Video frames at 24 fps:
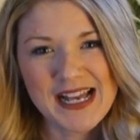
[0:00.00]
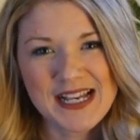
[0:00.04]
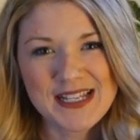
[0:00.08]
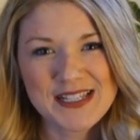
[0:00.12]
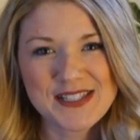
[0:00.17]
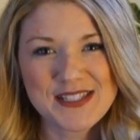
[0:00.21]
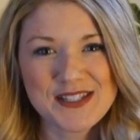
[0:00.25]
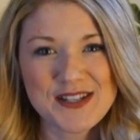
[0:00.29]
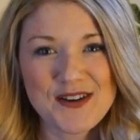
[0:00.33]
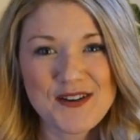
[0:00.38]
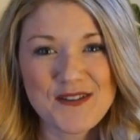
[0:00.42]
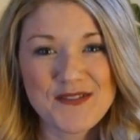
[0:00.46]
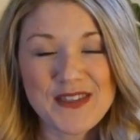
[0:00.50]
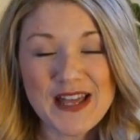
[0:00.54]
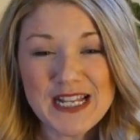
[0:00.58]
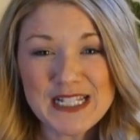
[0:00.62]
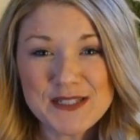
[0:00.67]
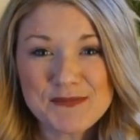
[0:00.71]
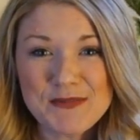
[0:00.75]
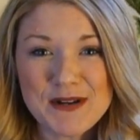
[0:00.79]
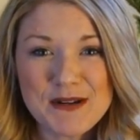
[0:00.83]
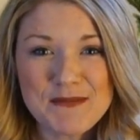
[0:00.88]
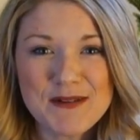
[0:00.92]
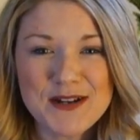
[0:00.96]
So
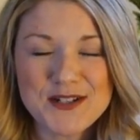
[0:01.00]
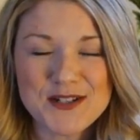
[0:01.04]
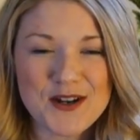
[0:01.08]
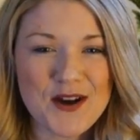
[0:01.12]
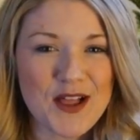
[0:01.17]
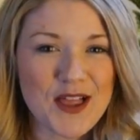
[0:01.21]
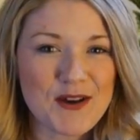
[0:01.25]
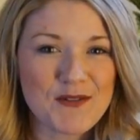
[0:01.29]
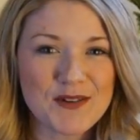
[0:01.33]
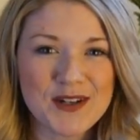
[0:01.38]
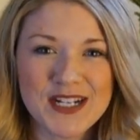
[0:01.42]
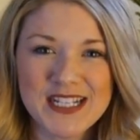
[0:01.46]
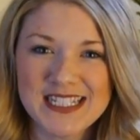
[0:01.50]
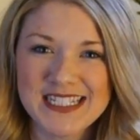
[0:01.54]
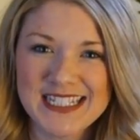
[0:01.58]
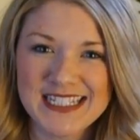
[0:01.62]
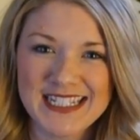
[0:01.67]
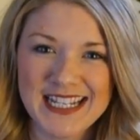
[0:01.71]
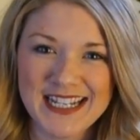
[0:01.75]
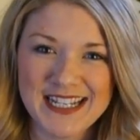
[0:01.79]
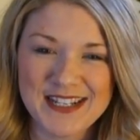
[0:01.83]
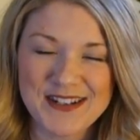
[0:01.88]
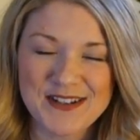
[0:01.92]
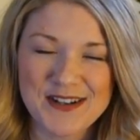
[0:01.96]
that's pretty much all I wanted to
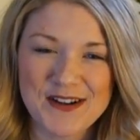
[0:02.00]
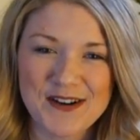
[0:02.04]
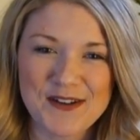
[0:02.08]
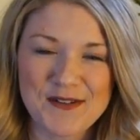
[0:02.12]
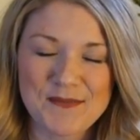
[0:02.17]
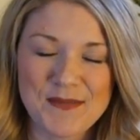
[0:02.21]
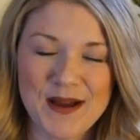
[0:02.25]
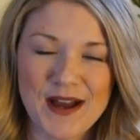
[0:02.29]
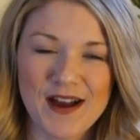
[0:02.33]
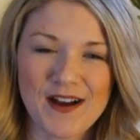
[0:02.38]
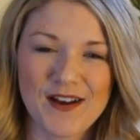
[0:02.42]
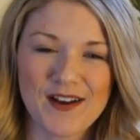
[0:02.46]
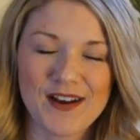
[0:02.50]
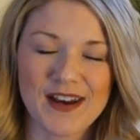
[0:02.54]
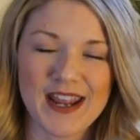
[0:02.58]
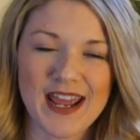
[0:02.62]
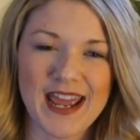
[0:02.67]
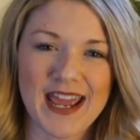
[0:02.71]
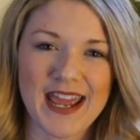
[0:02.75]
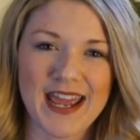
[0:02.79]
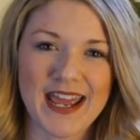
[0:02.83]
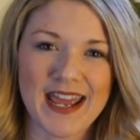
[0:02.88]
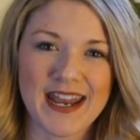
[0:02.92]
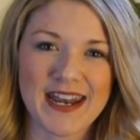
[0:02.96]
let you know about
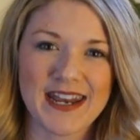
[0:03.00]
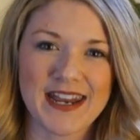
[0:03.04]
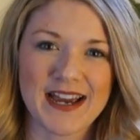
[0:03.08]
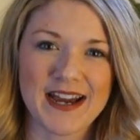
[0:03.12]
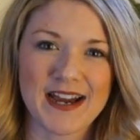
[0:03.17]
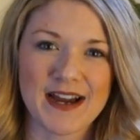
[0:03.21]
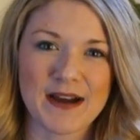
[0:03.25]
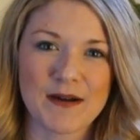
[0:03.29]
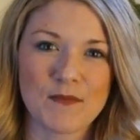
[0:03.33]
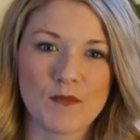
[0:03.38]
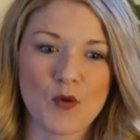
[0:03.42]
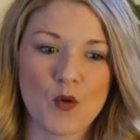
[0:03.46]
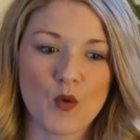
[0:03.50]
and uh,